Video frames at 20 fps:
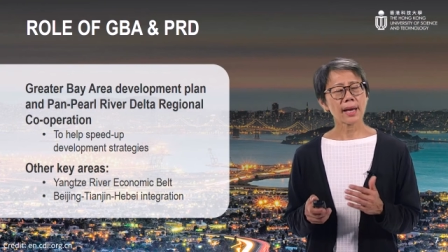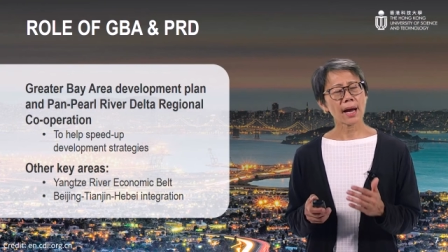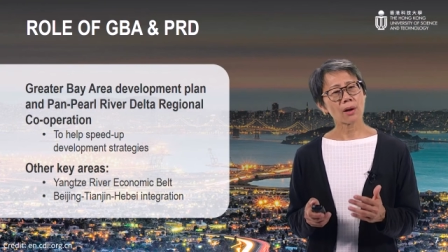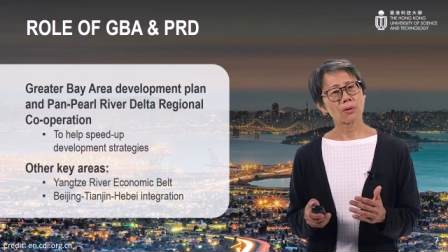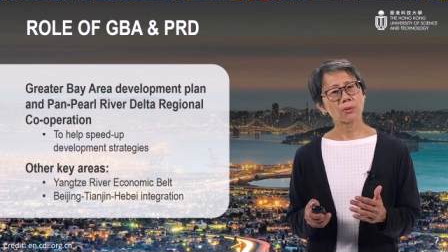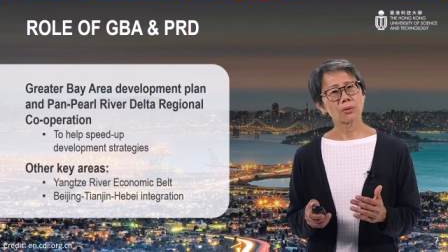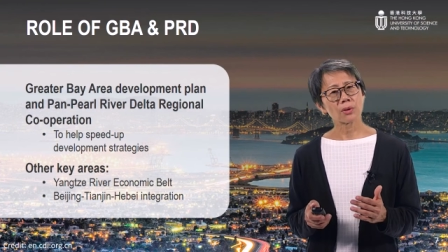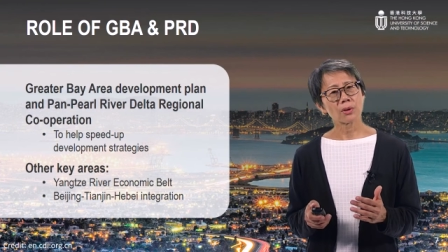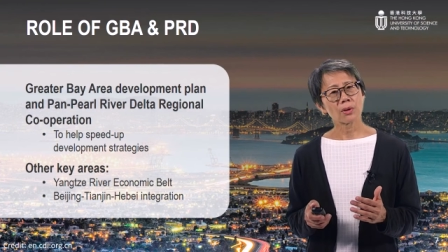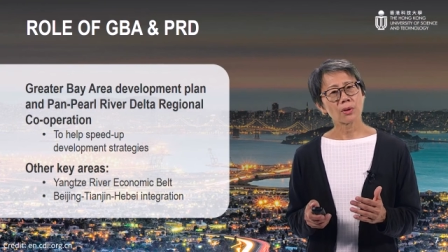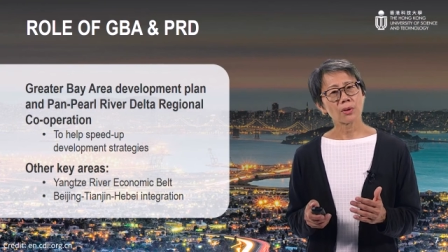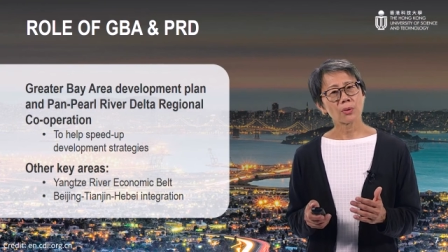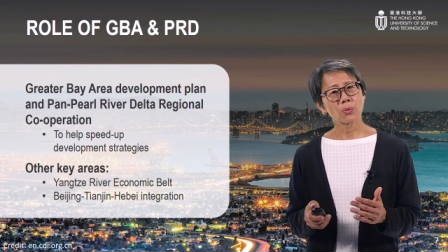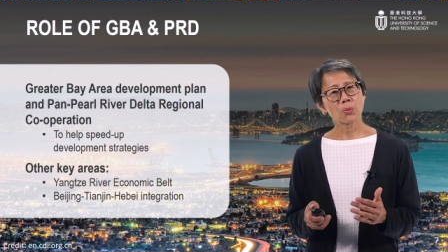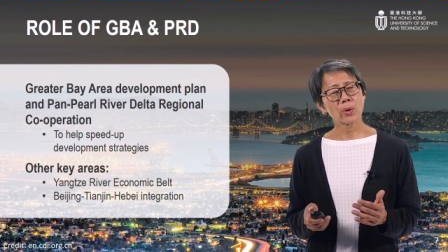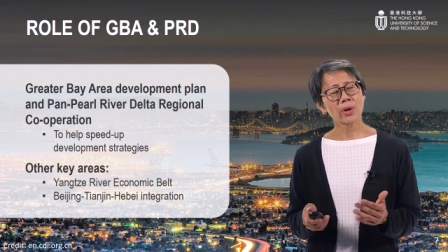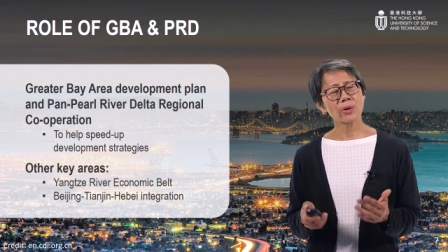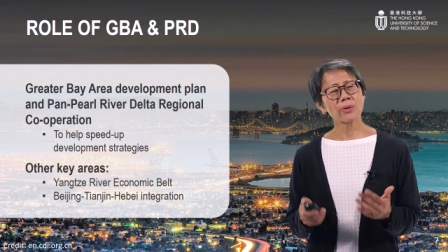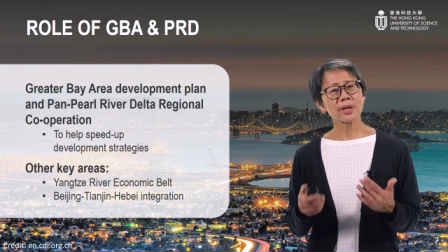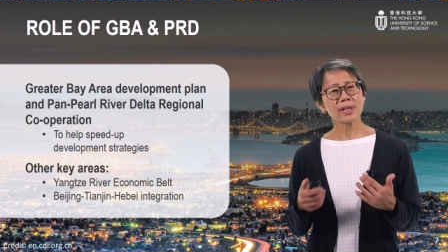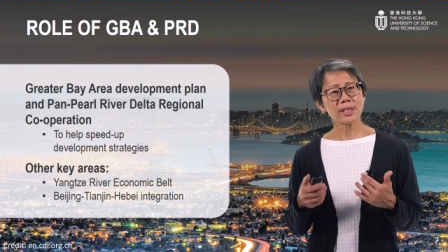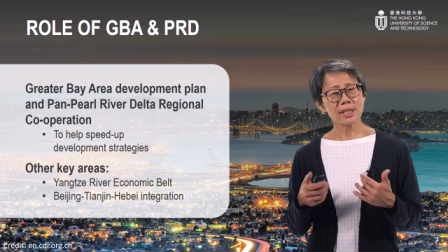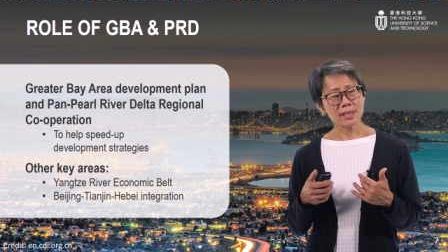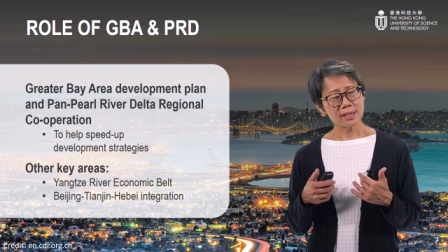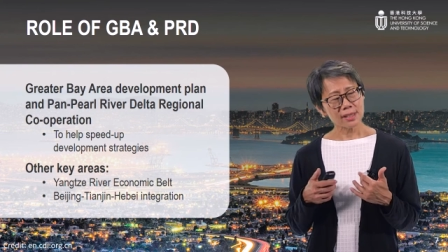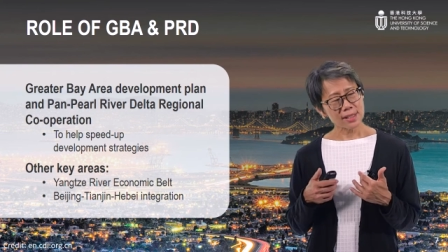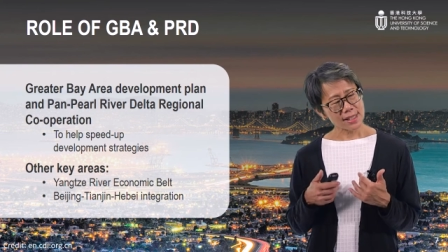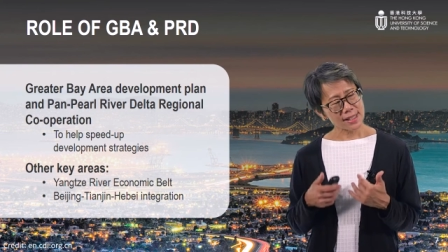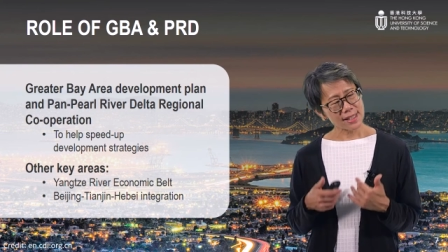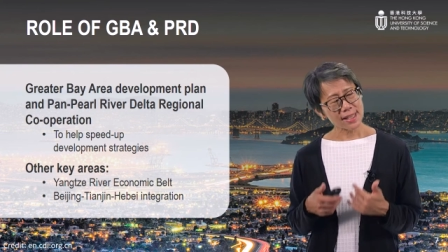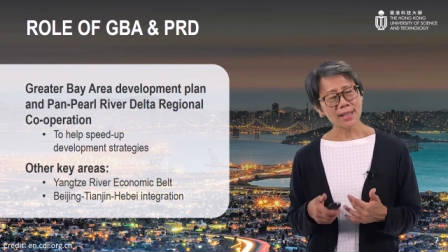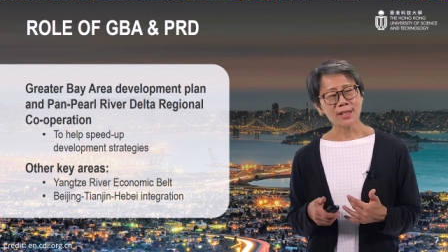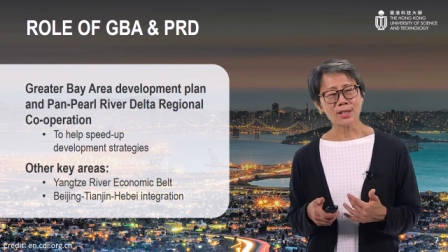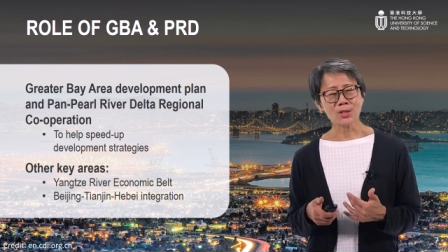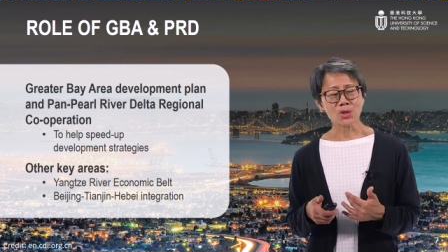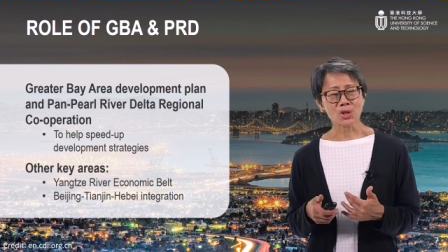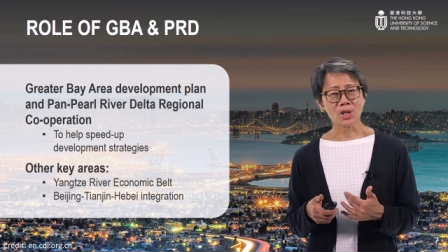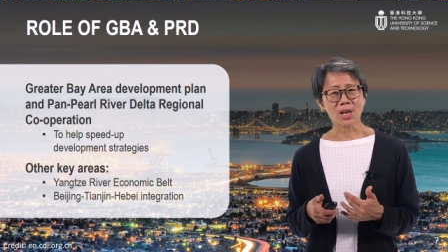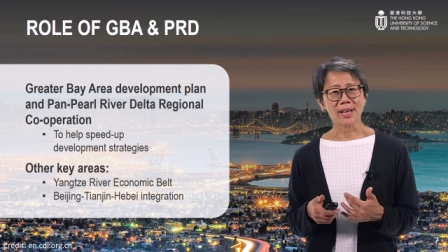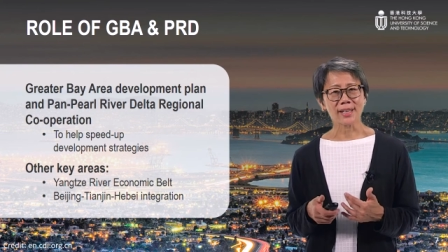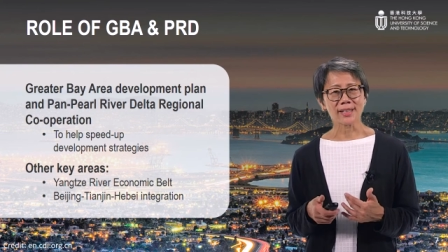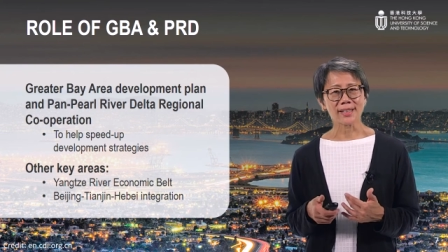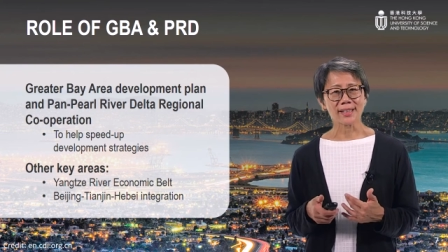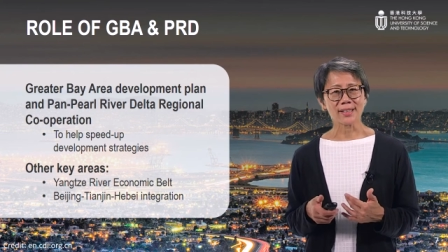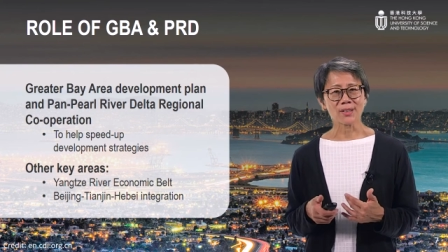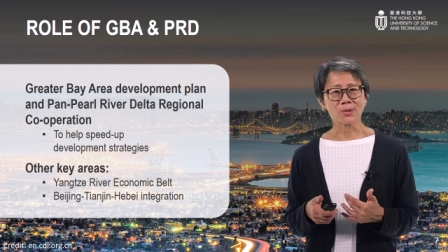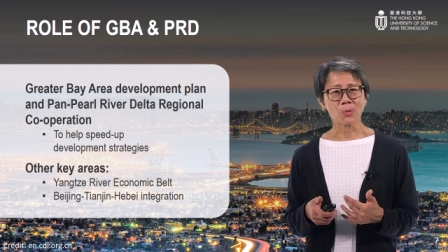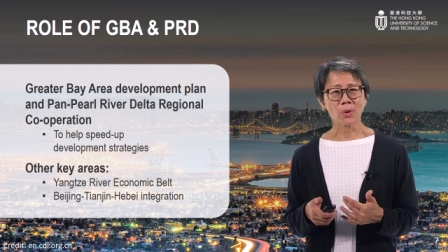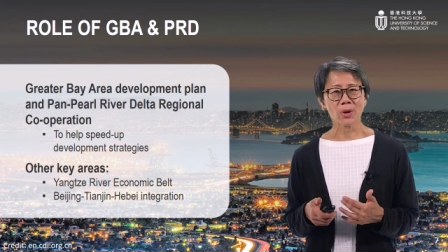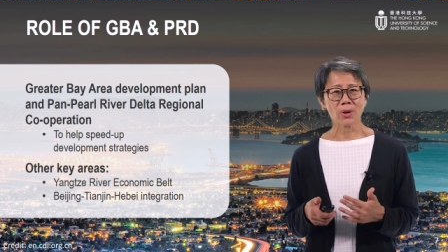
Now, we're in southern China.